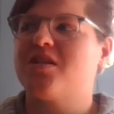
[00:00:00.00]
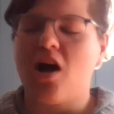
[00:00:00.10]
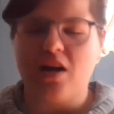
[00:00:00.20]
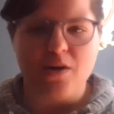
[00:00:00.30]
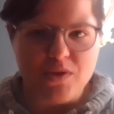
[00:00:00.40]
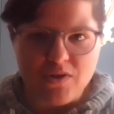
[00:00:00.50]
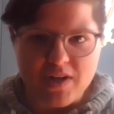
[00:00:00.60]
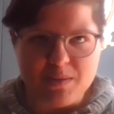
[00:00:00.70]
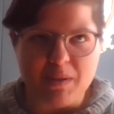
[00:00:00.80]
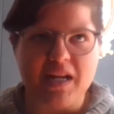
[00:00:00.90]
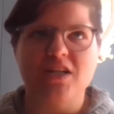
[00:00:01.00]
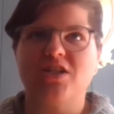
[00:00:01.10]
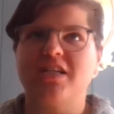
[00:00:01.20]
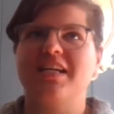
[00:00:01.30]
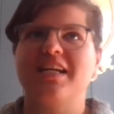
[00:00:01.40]
talking with your kids about
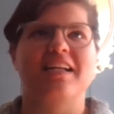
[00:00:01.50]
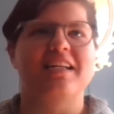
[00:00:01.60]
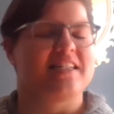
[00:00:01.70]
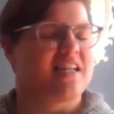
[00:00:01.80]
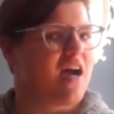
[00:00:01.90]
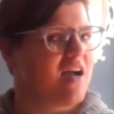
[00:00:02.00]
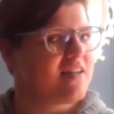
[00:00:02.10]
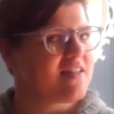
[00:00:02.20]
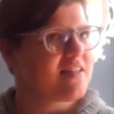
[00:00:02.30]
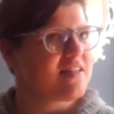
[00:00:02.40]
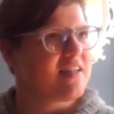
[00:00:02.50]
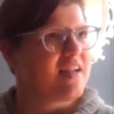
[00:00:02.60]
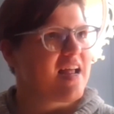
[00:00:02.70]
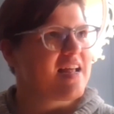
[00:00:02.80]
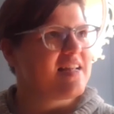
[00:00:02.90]
HD, it is not
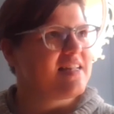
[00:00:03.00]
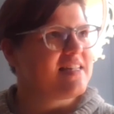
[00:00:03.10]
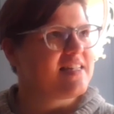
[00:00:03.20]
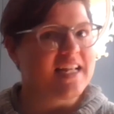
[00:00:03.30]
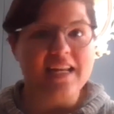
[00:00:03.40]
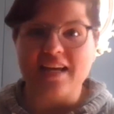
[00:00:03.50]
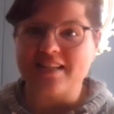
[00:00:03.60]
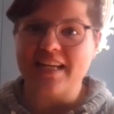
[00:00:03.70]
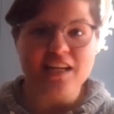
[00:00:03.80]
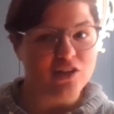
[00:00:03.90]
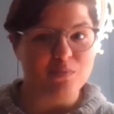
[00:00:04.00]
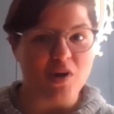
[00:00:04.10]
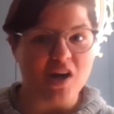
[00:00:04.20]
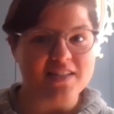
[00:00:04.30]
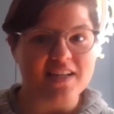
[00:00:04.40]
a singular
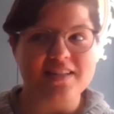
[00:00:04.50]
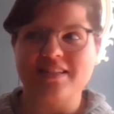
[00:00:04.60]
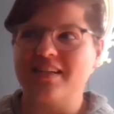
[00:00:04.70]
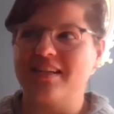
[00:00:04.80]
process.